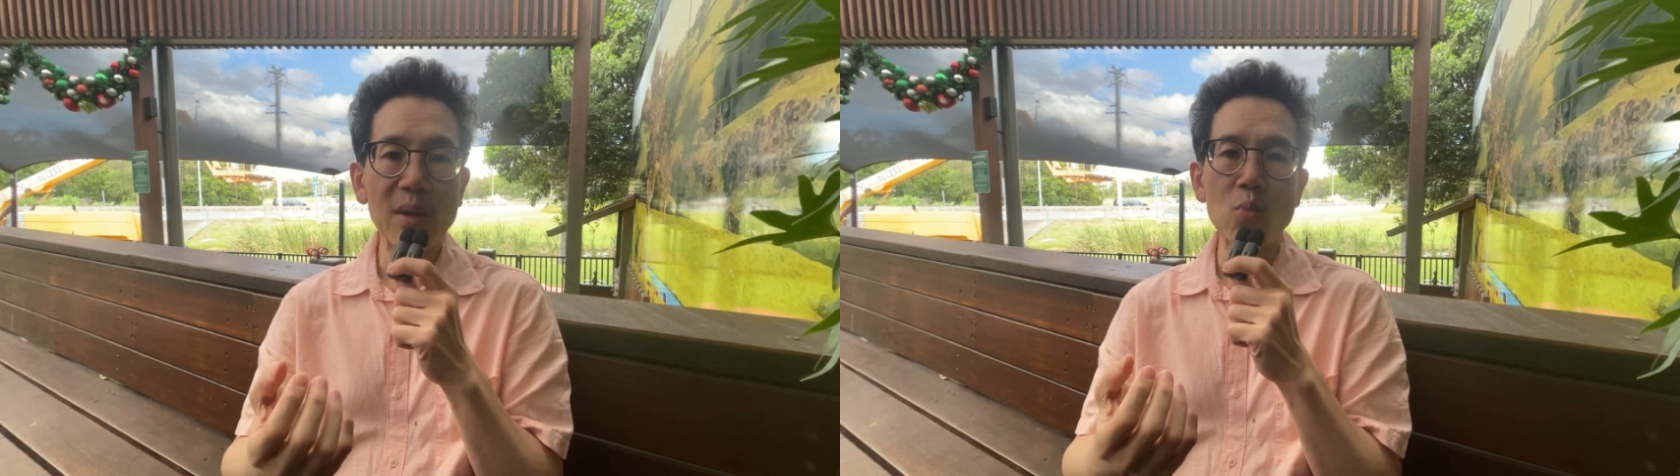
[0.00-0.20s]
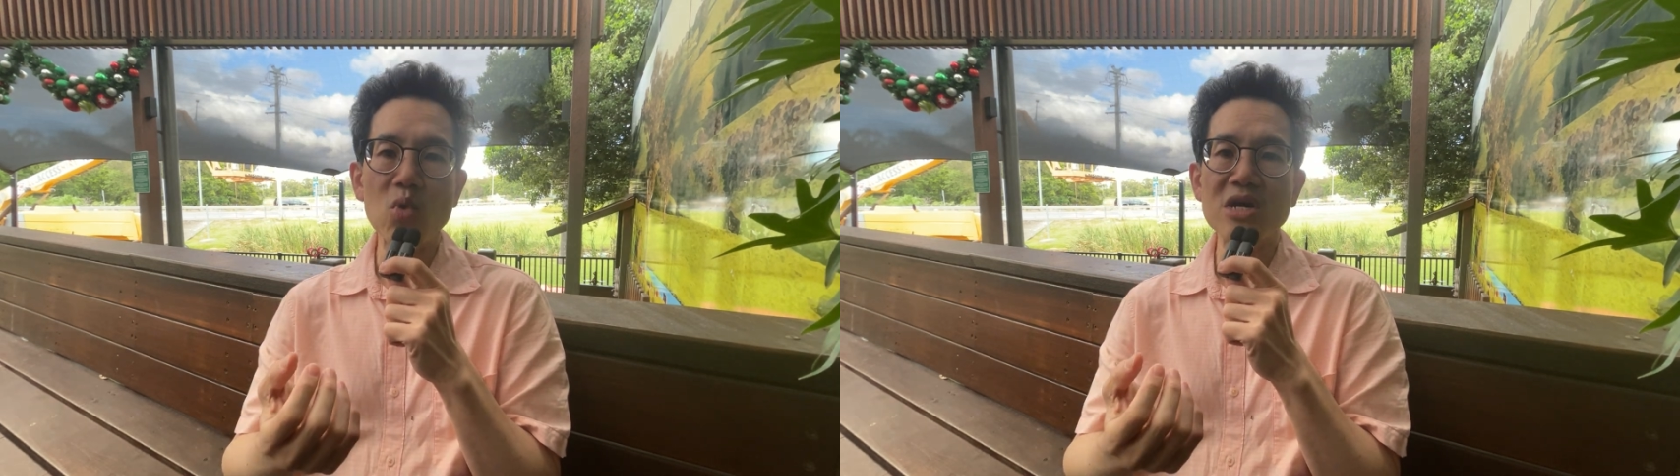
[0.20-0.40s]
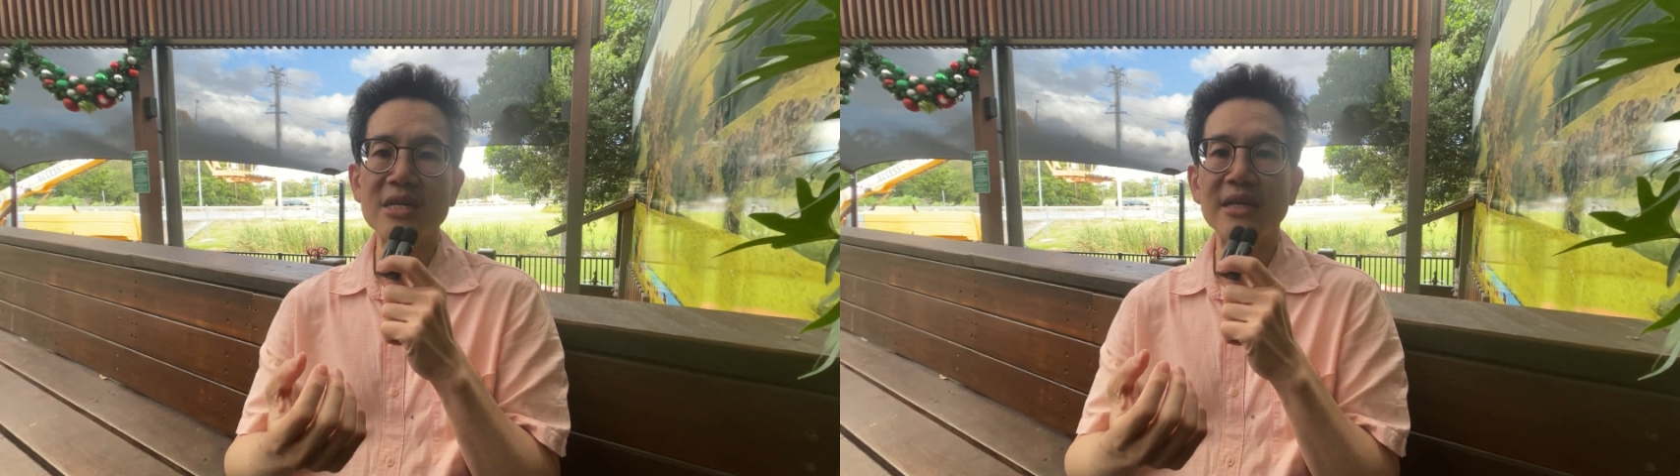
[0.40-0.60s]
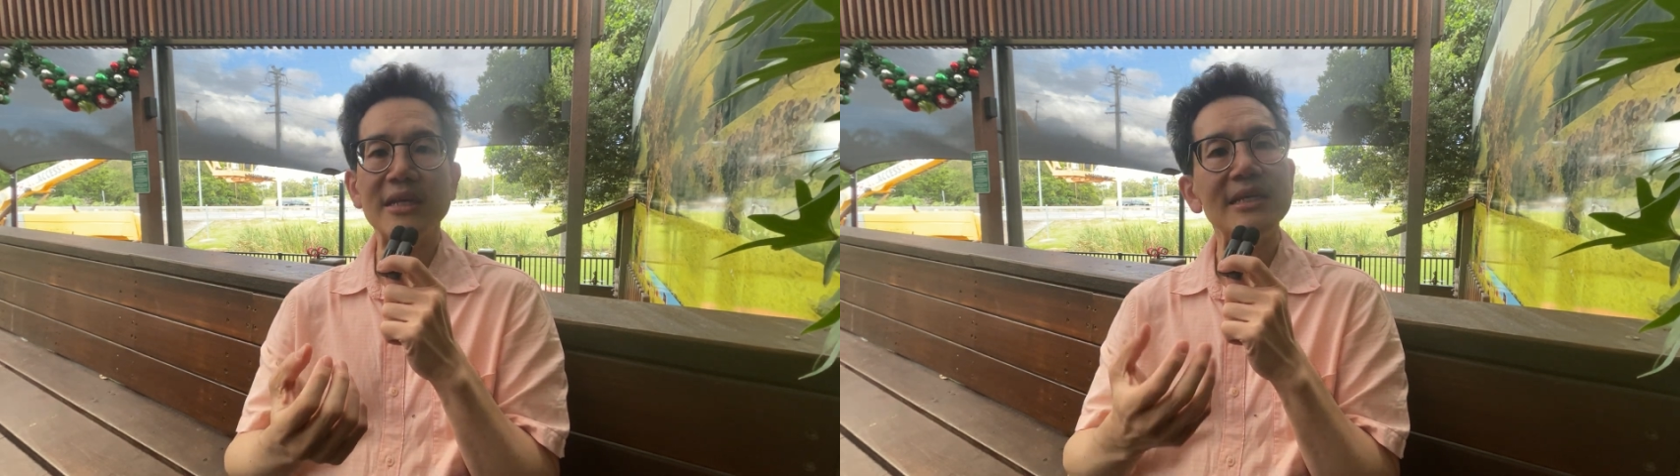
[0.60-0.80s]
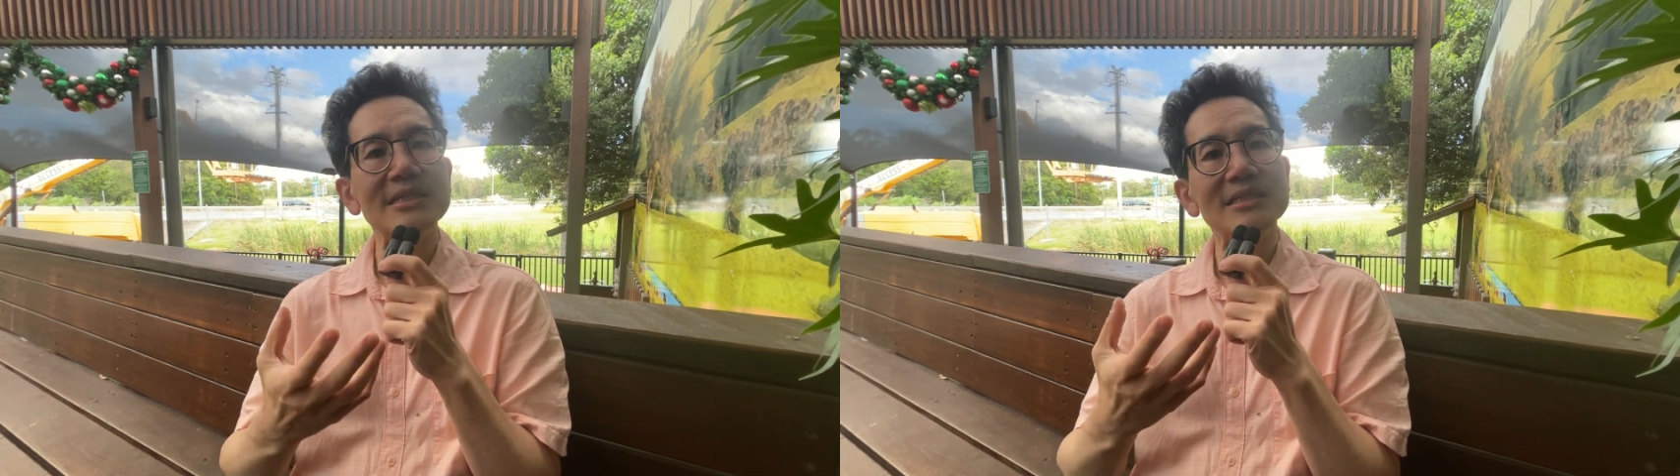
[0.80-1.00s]
them
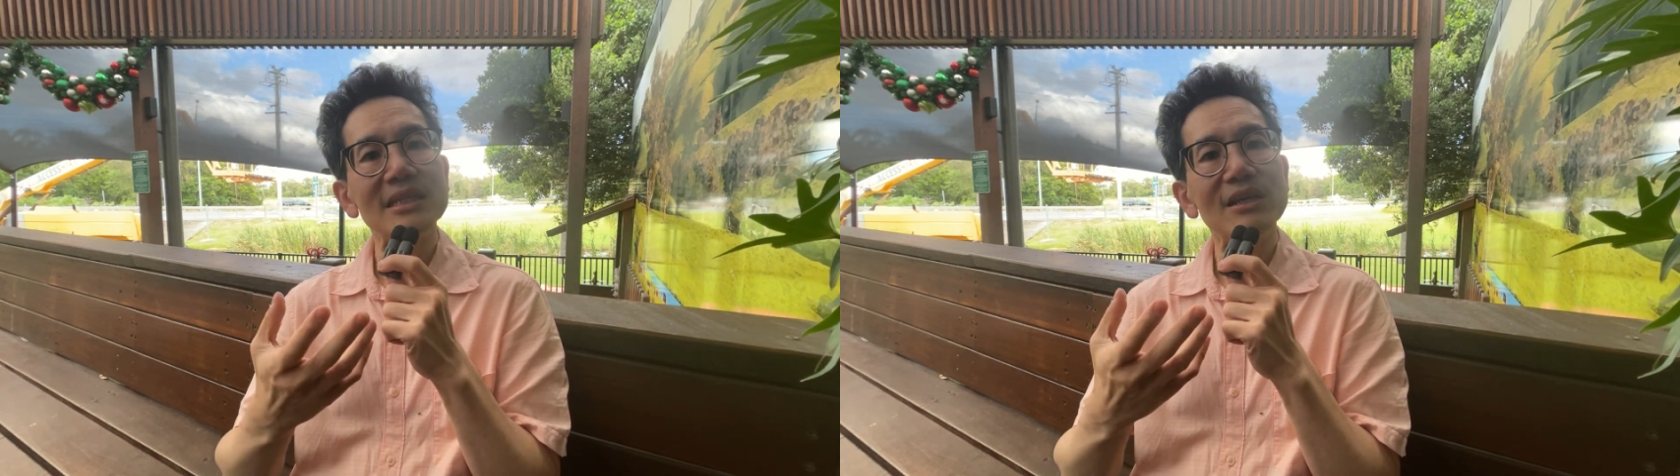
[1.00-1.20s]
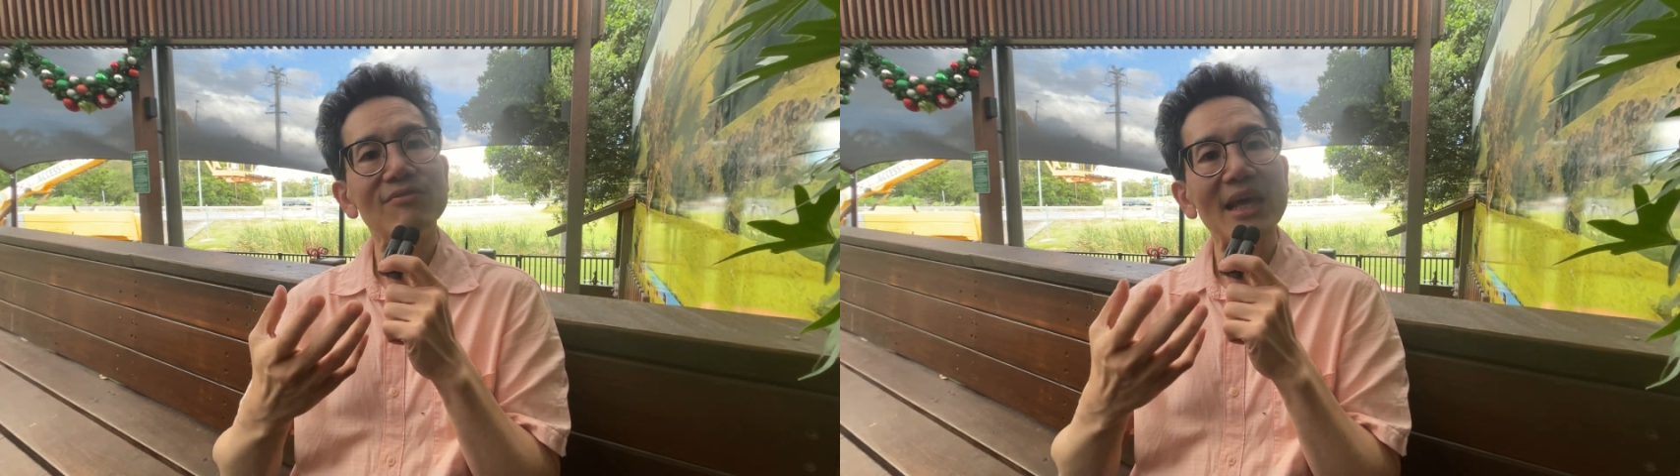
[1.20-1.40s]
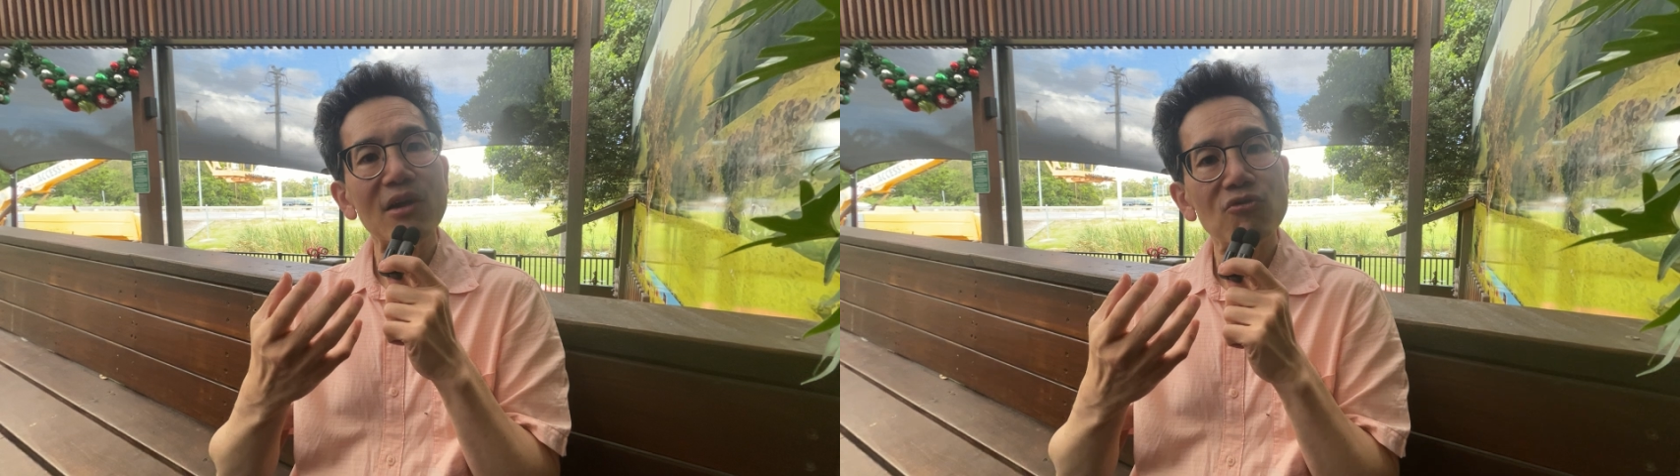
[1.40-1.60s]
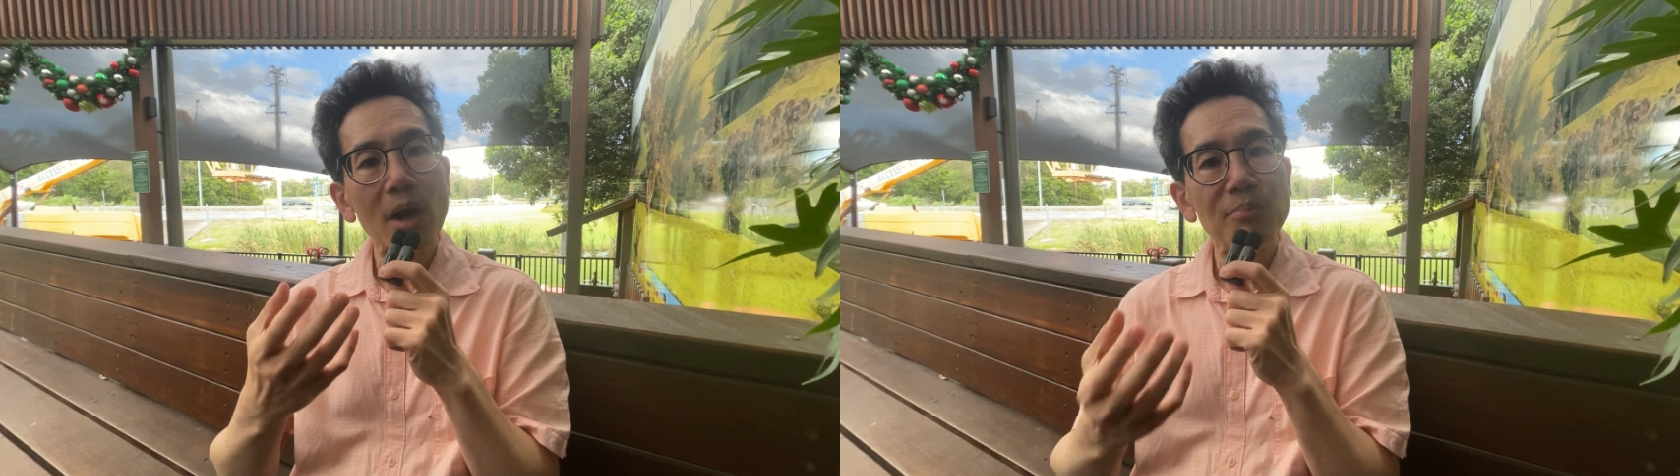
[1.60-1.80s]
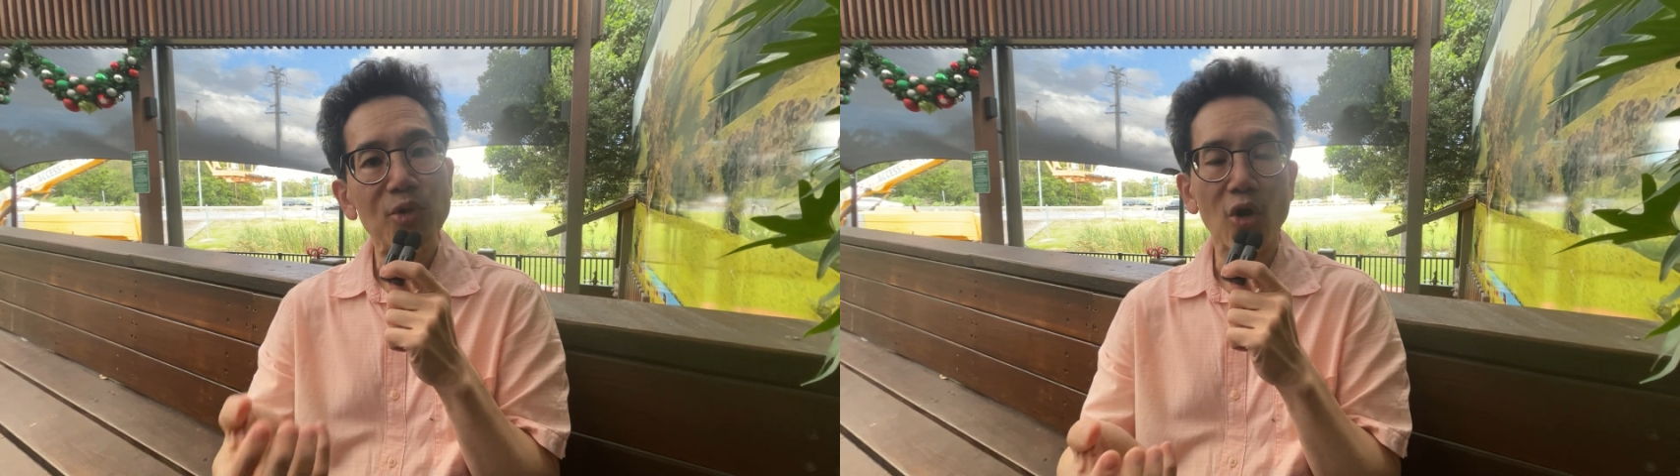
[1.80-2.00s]
working is if they are
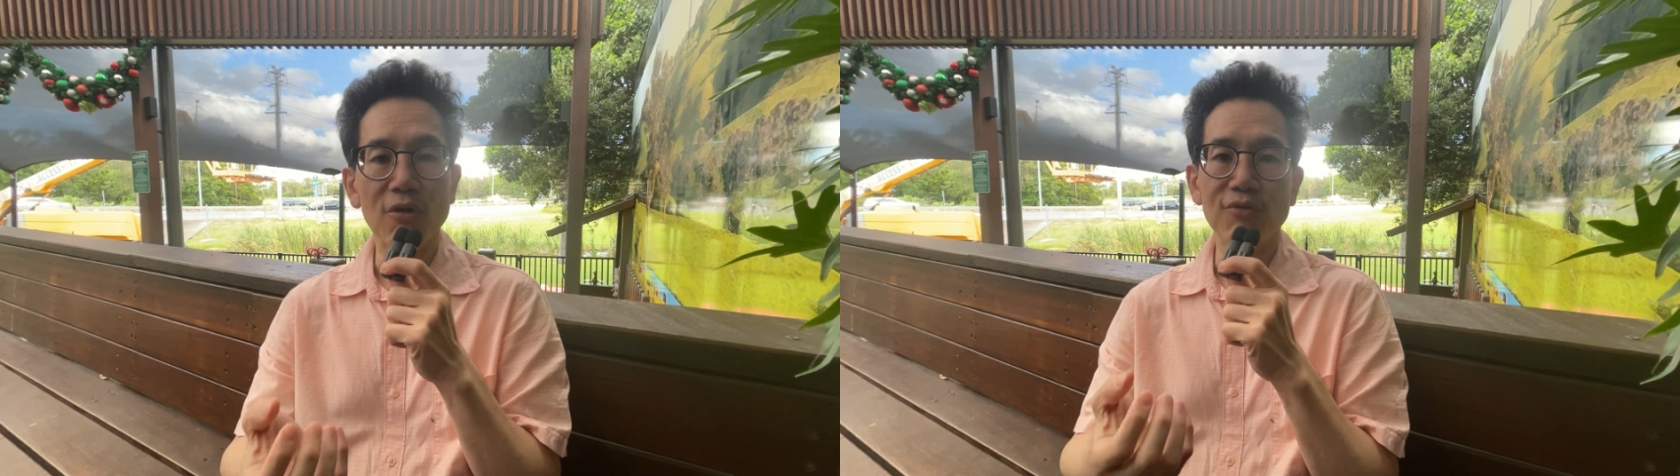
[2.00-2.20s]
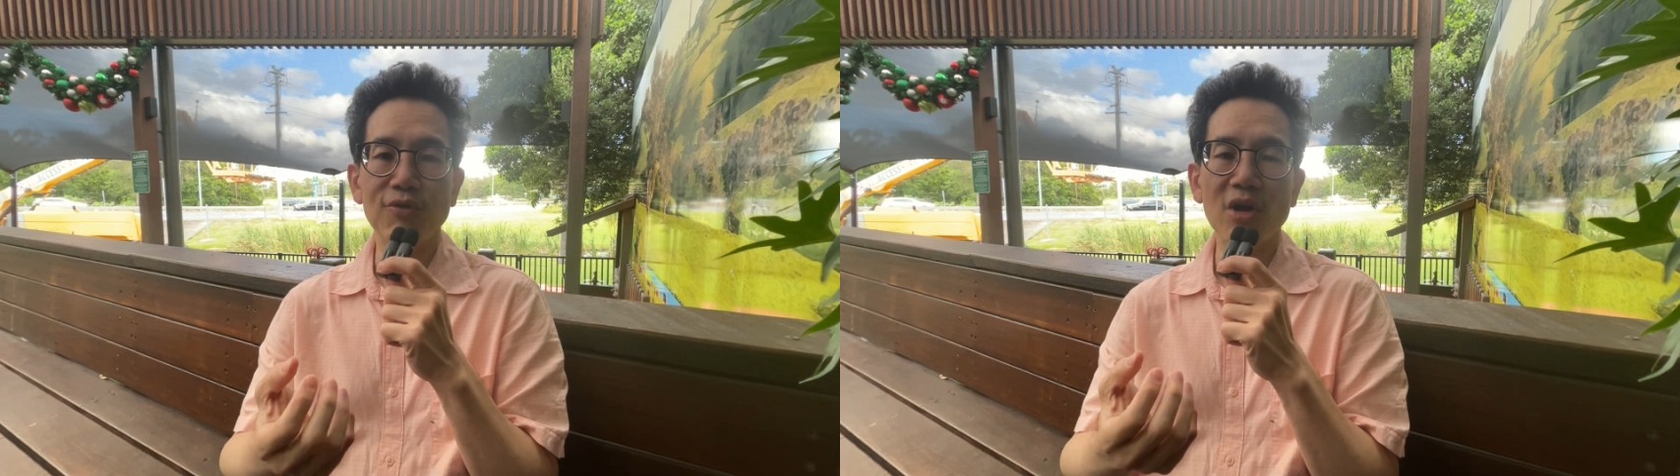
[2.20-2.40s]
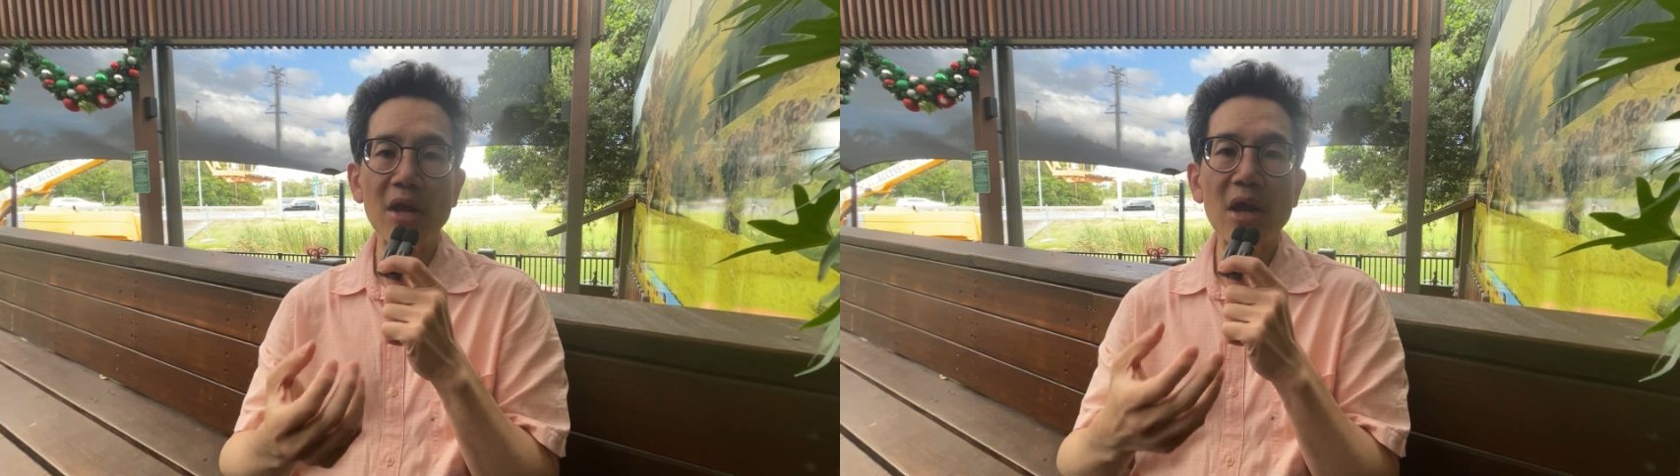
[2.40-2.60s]
rubbed off,